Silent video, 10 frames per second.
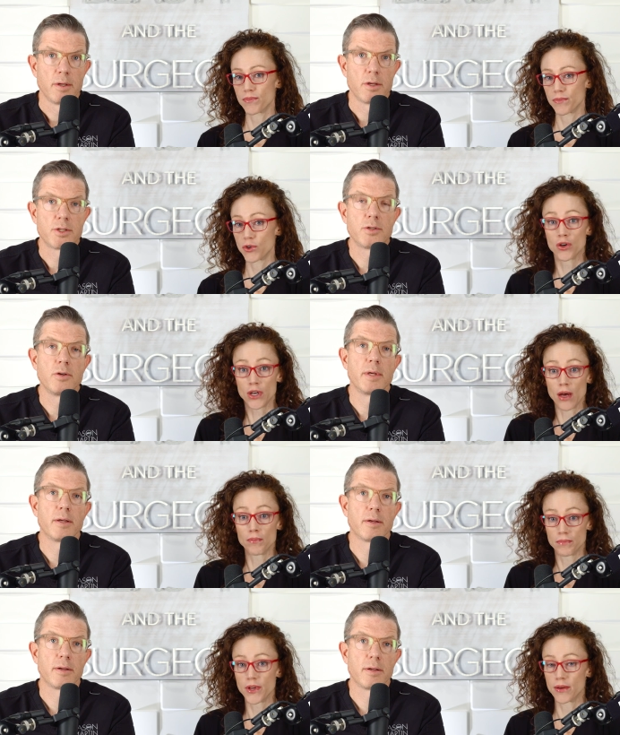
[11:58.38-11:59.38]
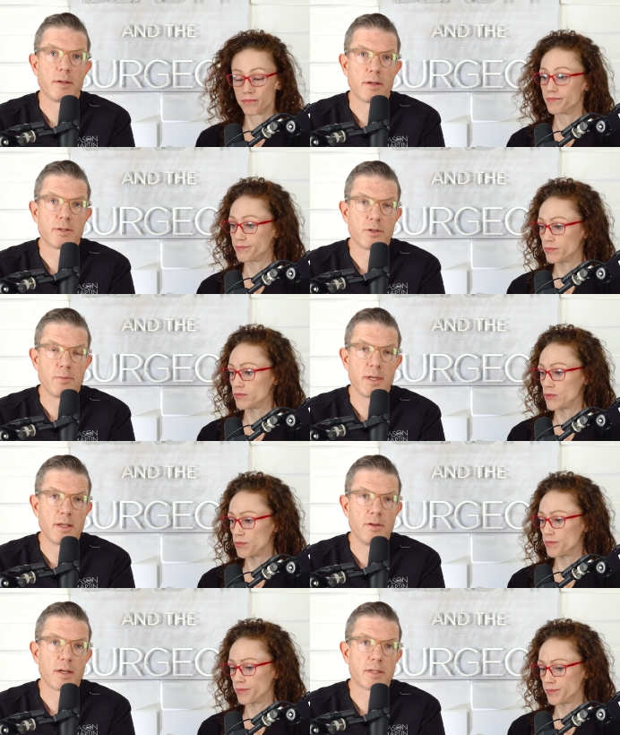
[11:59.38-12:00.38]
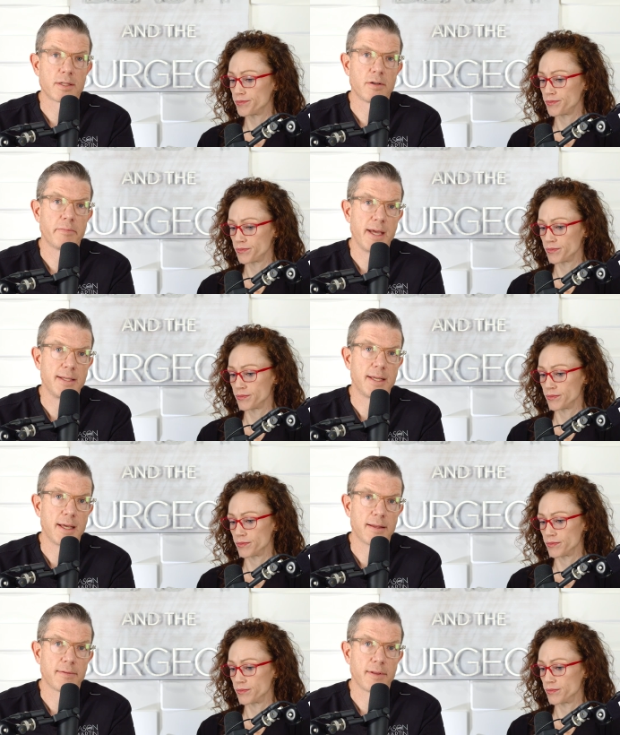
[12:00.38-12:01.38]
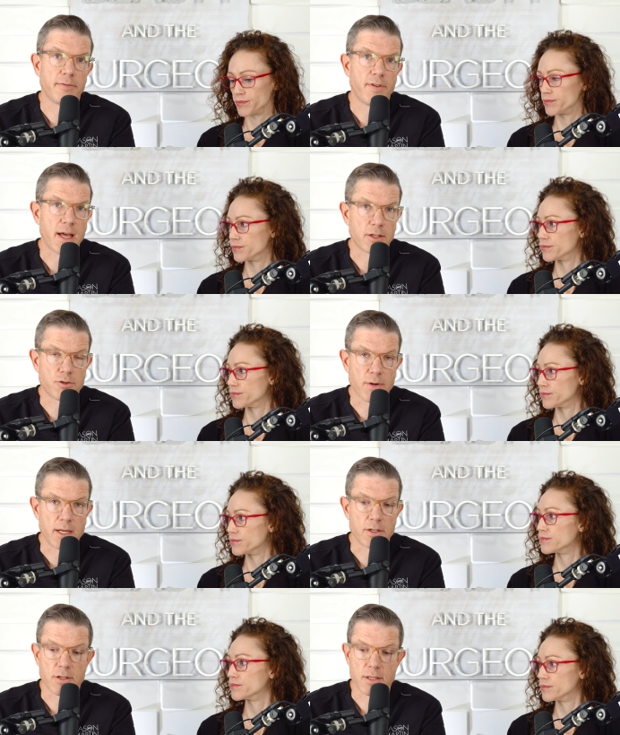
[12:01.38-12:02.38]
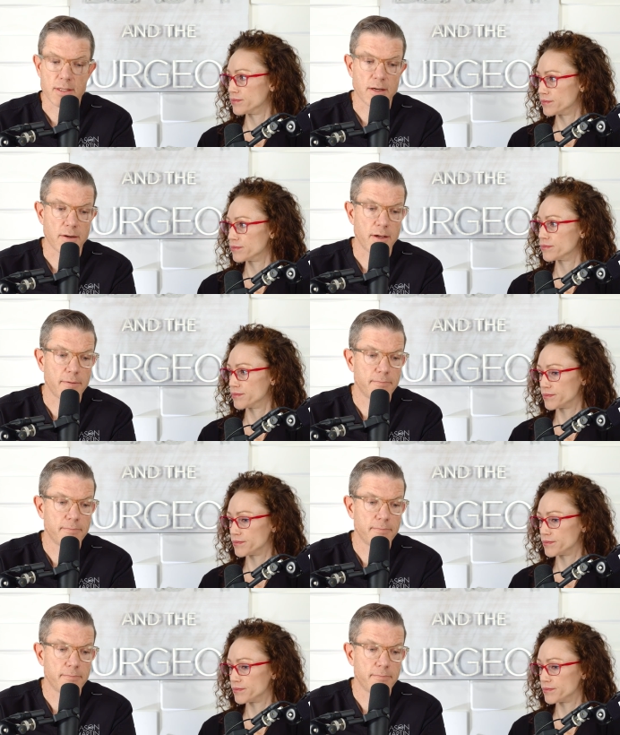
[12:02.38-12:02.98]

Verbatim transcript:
Speaker 1: assuming help, yeah. assuming that you can still maintain the lymphatic drainage of this mm-hmm. area.